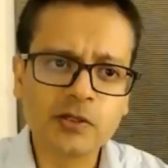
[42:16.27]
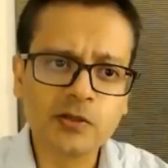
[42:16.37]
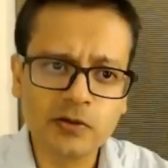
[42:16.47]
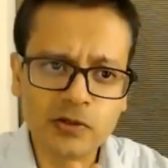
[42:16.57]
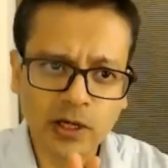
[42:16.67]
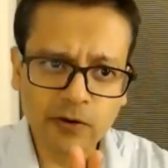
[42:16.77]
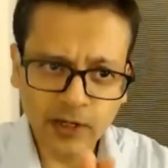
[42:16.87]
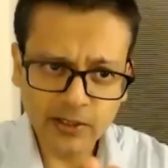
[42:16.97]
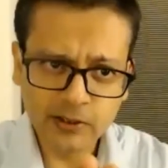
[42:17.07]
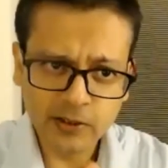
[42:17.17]
is
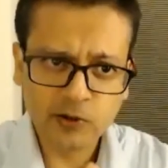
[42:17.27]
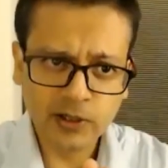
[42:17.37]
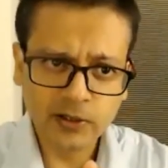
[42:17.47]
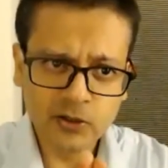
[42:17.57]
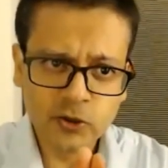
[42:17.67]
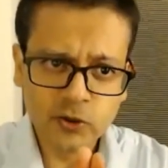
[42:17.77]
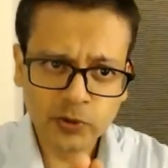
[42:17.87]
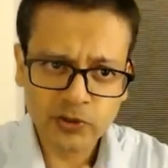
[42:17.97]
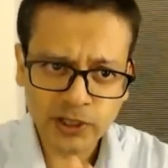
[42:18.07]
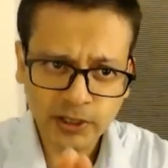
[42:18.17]
directed credit to
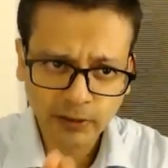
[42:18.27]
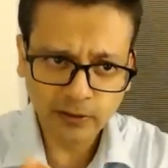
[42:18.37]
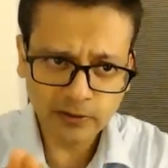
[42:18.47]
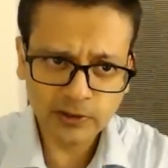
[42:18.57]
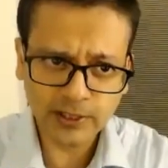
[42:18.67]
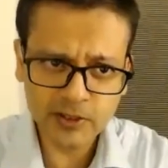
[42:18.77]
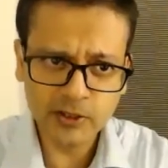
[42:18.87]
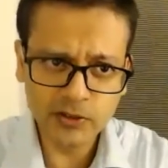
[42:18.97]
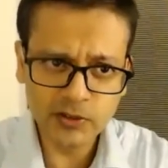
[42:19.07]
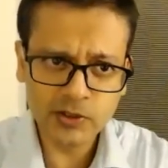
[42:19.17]
particular
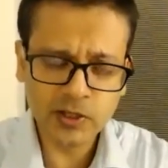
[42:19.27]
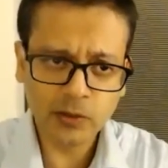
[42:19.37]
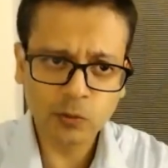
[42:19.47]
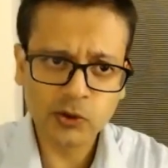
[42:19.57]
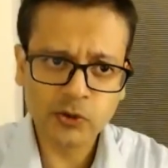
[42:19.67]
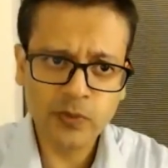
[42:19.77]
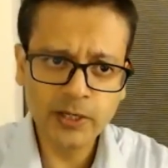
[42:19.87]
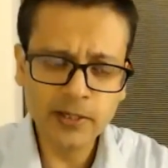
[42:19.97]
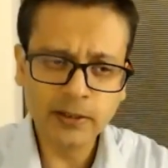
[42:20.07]
sectors. Is that what you mean?